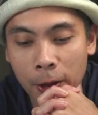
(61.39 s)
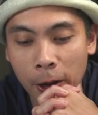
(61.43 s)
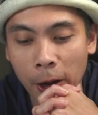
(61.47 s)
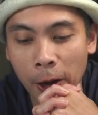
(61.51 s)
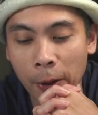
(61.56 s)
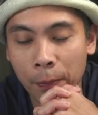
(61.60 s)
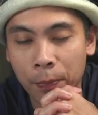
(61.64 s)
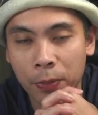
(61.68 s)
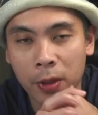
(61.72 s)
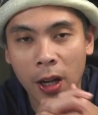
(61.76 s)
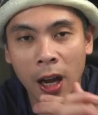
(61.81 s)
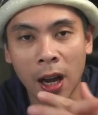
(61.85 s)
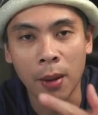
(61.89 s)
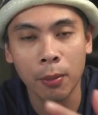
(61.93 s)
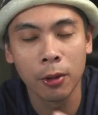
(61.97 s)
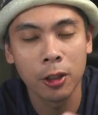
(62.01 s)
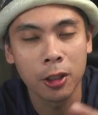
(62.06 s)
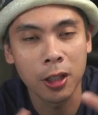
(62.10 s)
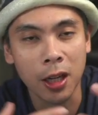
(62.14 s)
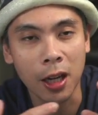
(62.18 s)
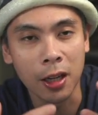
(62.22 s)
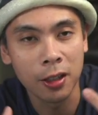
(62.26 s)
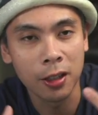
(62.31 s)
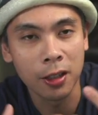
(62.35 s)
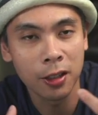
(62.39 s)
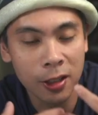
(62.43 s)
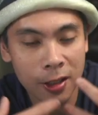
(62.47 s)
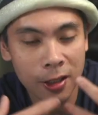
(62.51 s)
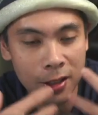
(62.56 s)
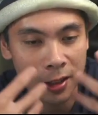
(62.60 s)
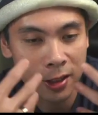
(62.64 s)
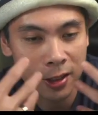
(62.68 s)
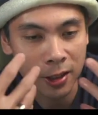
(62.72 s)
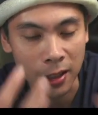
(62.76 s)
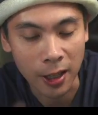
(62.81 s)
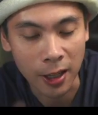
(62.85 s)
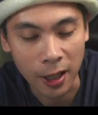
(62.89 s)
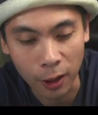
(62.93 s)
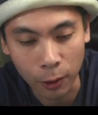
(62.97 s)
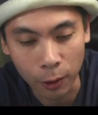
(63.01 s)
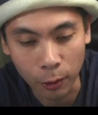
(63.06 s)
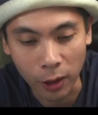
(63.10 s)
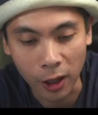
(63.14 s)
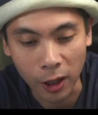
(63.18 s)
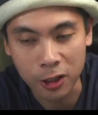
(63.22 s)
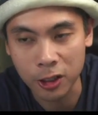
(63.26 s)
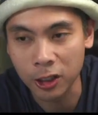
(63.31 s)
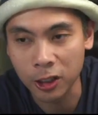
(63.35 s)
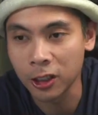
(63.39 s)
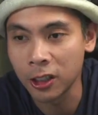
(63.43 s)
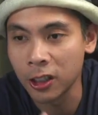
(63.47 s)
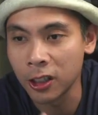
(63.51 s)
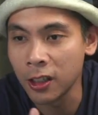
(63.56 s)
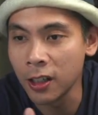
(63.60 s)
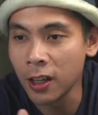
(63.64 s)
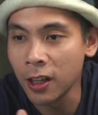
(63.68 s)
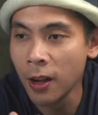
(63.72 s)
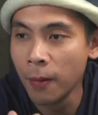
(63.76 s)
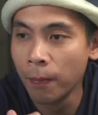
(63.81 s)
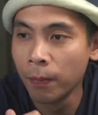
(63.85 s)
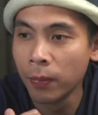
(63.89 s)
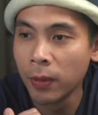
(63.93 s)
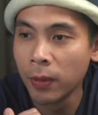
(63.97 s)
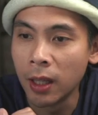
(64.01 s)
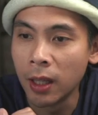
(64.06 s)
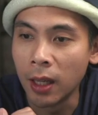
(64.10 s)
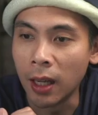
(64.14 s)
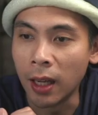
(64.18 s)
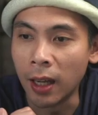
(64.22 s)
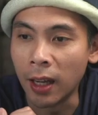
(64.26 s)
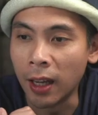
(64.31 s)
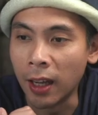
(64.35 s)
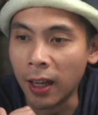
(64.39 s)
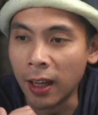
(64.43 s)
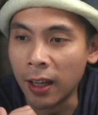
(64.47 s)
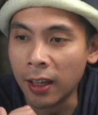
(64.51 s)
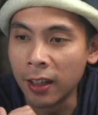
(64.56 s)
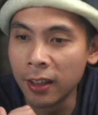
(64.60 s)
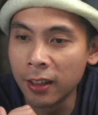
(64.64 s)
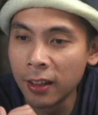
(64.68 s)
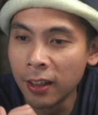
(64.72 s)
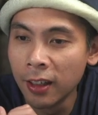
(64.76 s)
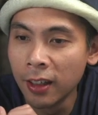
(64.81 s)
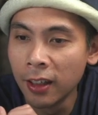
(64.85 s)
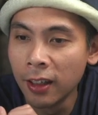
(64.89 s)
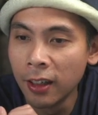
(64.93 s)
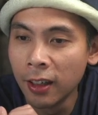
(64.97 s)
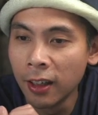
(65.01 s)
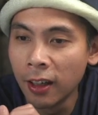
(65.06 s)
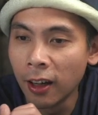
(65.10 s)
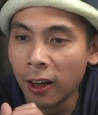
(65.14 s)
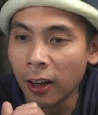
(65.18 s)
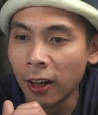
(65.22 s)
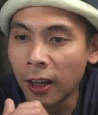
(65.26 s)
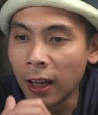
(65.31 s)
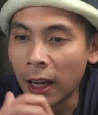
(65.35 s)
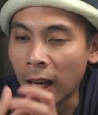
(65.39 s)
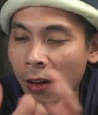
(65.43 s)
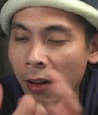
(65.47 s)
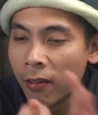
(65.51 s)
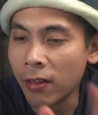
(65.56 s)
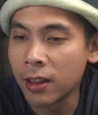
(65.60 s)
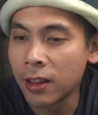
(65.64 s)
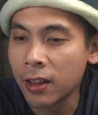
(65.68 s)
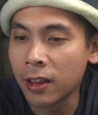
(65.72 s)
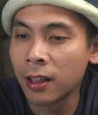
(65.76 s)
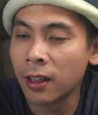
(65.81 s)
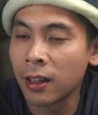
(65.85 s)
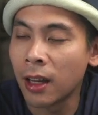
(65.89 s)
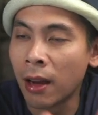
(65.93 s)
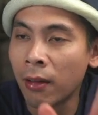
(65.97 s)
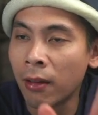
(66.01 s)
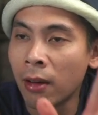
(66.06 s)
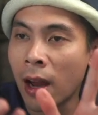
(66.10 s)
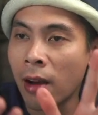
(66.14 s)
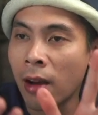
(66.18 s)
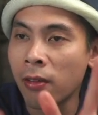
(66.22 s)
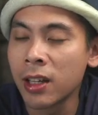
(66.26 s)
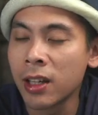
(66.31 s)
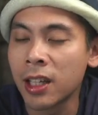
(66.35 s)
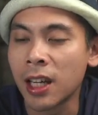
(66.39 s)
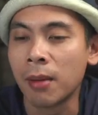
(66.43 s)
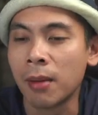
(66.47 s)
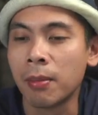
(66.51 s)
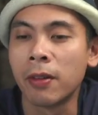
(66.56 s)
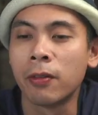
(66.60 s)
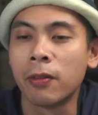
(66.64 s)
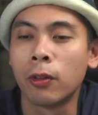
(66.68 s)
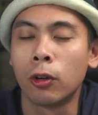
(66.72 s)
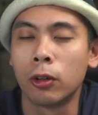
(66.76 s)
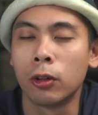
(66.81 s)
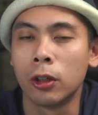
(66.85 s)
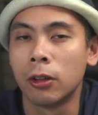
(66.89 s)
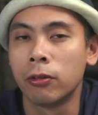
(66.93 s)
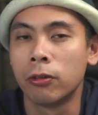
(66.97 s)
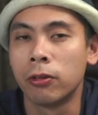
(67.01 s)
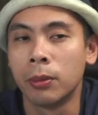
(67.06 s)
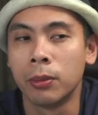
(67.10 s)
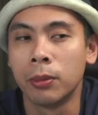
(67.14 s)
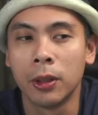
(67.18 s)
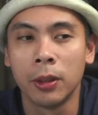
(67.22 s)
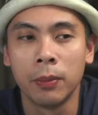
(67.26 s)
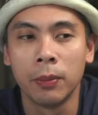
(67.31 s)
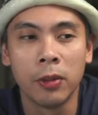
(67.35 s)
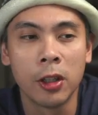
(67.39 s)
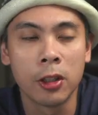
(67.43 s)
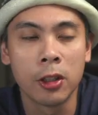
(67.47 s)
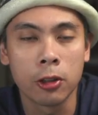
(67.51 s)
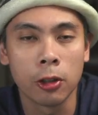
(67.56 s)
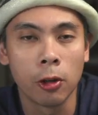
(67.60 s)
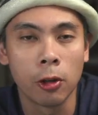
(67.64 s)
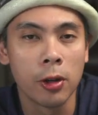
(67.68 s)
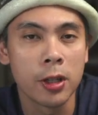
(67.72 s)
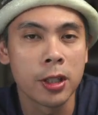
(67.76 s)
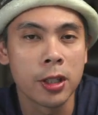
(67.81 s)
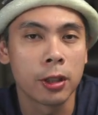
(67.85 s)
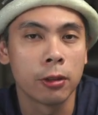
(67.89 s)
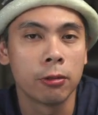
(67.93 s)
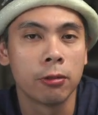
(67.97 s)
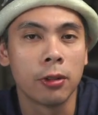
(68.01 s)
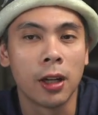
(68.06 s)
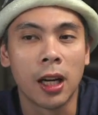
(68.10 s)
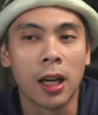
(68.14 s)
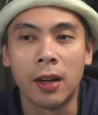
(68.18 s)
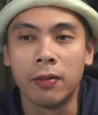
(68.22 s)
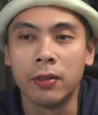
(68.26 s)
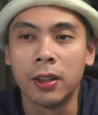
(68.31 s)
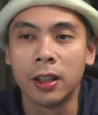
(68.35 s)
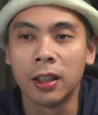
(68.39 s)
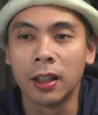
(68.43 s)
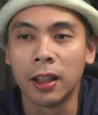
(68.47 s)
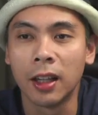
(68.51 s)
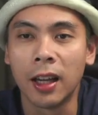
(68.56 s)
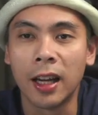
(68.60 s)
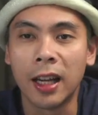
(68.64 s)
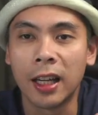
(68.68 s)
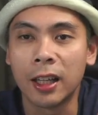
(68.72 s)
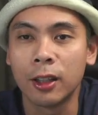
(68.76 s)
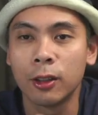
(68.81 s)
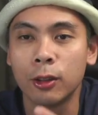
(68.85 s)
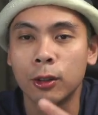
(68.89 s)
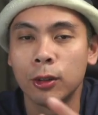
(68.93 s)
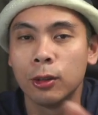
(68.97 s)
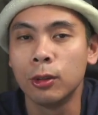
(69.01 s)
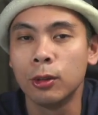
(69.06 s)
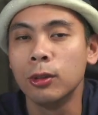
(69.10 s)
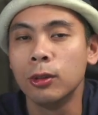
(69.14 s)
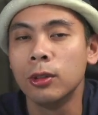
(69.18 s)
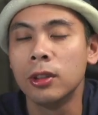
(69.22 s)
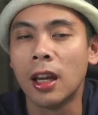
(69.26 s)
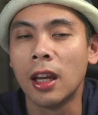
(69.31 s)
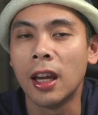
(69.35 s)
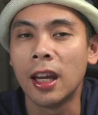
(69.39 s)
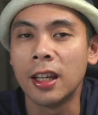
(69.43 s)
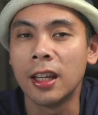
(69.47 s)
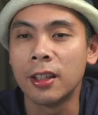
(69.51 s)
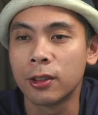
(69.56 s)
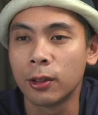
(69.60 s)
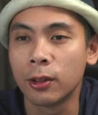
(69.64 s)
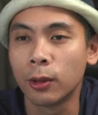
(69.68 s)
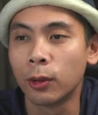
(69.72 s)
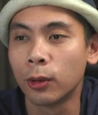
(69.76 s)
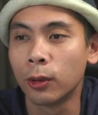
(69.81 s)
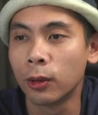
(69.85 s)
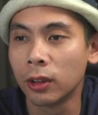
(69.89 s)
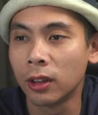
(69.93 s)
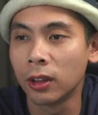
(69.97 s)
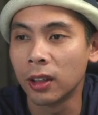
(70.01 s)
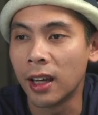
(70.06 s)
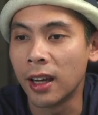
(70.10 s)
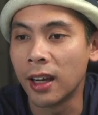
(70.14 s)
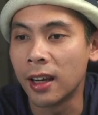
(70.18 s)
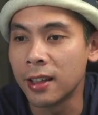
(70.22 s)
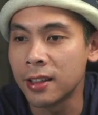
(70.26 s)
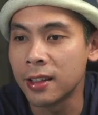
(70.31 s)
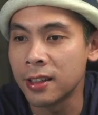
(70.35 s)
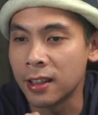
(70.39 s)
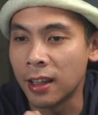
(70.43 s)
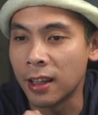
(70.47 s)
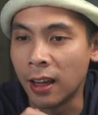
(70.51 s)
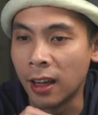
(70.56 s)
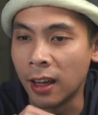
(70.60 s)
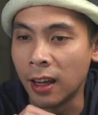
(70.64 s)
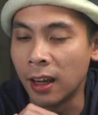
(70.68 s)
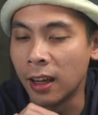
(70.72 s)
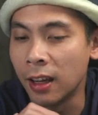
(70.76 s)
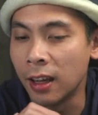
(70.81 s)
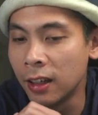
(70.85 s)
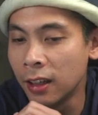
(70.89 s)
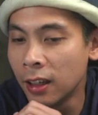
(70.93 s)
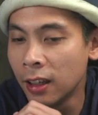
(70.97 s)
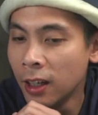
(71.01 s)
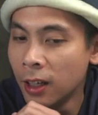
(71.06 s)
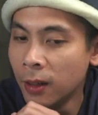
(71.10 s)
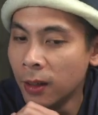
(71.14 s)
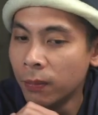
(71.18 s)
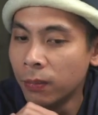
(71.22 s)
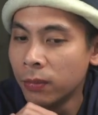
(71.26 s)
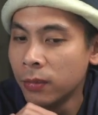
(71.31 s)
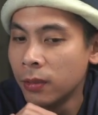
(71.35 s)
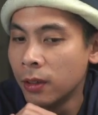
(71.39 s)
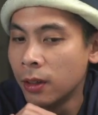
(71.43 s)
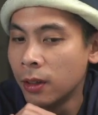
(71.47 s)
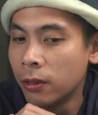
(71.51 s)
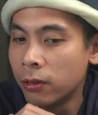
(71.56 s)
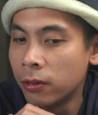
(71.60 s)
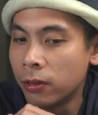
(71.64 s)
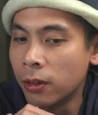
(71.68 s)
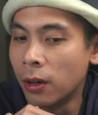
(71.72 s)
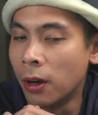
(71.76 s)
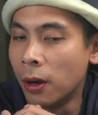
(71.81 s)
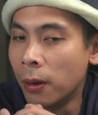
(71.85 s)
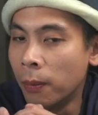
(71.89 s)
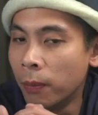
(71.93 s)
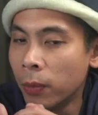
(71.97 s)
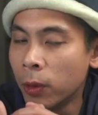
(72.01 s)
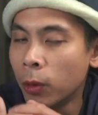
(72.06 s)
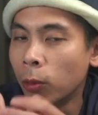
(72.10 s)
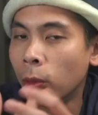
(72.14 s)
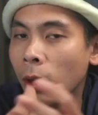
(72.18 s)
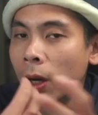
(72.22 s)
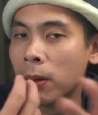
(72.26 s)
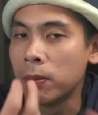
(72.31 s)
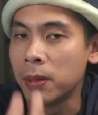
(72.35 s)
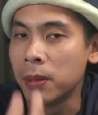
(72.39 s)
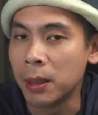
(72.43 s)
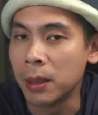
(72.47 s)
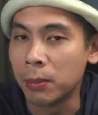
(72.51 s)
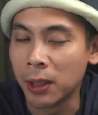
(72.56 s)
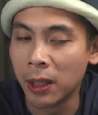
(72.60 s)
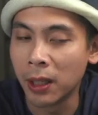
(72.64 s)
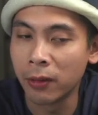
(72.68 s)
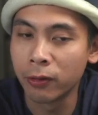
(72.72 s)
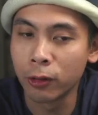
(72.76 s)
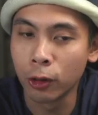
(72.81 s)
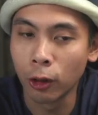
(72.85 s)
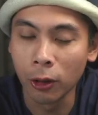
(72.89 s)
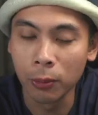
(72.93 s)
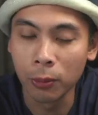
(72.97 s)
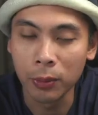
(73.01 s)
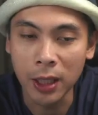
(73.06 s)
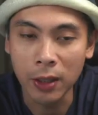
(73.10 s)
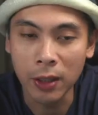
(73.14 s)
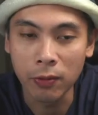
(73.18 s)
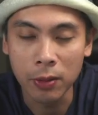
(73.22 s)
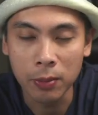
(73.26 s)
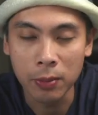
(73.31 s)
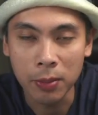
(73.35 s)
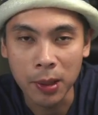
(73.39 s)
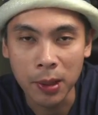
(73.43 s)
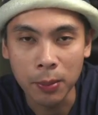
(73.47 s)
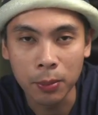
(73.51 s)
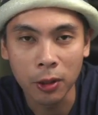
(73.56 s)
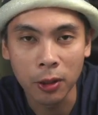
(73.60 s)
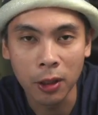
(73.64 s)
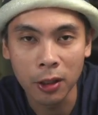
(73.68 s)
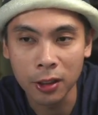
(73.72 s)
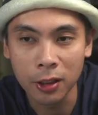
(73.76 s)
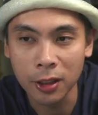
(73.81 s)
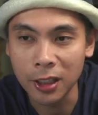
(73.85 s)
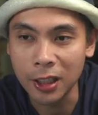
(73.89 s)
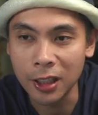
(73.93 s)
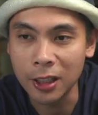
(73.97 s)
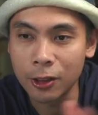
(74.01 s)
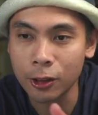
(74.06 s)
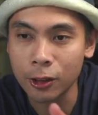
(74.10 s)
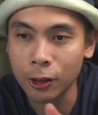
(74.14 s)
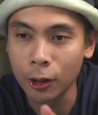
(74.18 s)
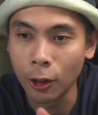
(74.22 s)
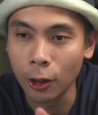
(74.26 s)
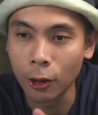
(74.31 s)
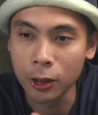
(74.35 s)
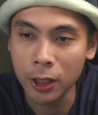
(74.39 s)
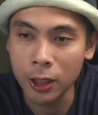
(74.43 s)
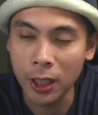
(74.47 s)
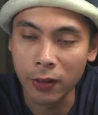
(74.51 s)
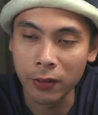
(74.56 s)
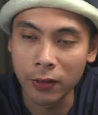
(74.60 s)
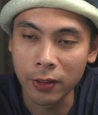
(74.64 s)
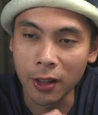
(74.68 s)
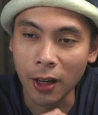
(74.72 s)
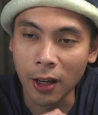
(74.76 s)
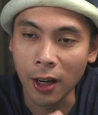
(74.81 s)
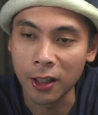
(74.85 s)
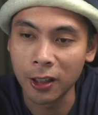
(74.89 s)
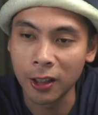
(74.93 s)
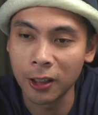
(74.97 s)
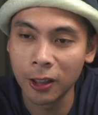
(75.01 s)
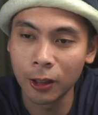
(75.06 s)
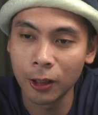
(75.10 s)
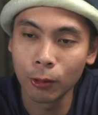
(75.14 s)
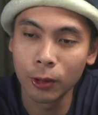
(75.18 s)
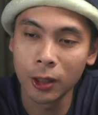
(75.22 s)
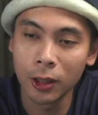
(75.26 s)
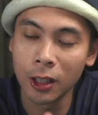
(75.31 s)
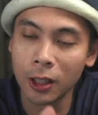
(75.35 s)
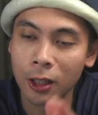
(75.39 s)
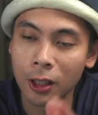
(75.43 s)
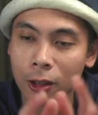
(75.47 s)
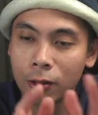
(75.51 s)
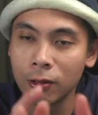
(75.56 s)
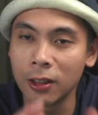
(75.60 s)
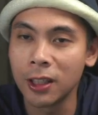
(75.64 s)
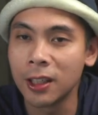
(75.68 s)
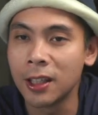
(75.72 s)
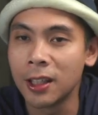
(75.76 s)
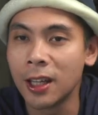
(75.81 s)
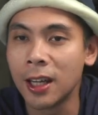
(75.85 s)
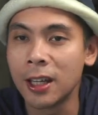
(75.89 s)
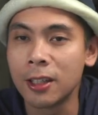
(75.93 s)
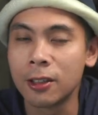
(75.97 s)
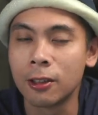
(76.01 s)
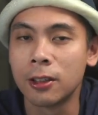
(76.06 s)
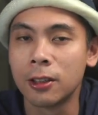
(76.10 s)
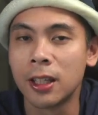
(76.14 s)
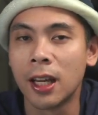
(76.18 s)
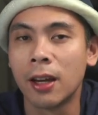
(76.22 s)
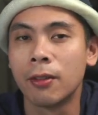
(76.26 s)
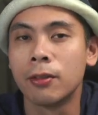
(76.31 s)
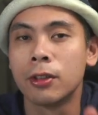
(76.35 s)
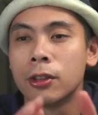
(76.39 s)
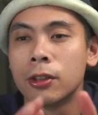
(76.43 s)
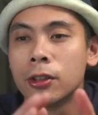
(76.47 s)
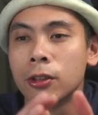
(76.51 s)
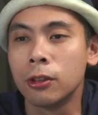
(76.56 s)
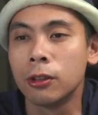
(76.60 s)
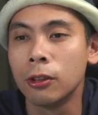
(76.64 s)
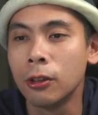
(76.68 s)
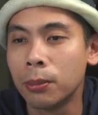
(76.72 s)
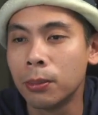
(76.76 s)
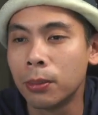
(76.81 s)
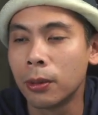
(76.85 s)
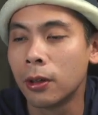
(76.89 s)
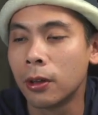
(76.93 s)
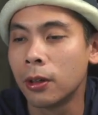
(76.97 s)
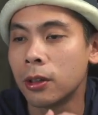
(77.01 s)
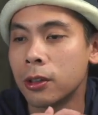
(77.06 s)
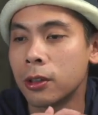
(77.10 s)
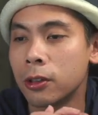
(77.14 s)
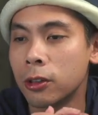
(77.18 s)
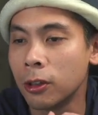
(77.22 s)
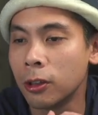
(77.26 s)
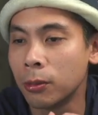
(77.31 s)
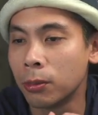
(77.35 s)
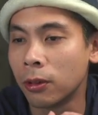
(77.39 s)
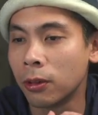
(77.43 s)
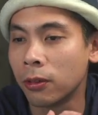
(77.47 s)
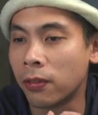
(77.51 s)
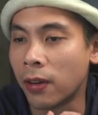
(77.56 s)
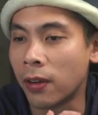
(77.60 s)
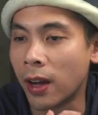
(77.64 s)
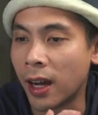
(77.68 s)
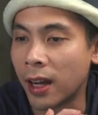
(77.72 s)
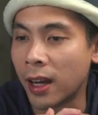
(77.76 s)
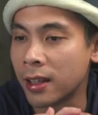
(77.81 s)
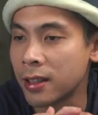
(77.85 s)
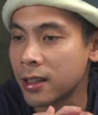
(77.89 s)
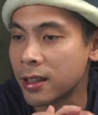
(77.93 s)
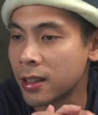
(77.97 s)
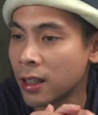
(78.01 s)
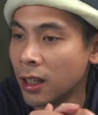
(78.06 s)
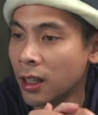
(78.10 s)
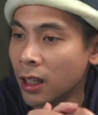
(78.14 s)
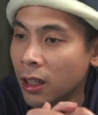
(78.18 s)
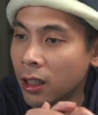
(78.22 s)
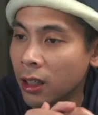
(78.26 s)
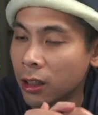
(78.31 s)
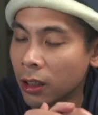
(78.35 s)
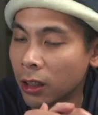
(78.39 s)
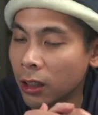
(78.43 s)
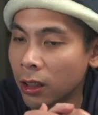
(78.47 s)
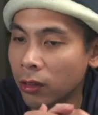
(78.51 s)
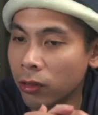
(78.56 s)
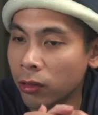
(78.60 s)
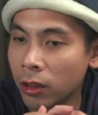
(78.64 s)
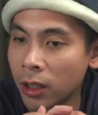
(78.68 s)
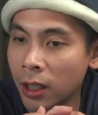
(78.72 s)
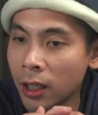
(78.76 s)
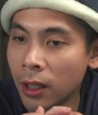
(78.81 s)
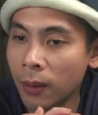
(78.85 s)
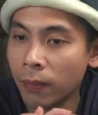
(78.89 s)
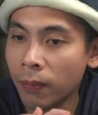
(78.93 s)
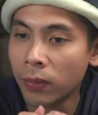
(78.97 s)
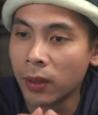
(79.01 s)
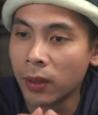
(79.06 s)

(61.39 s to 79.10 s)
I'm located in Seattle, Washington, and every time I've ordered from them, it's always arrived in like 2 days or less. And from what people have told me, even people on the East Coast have gotten it within 3 days. So they have super, super fast delivery.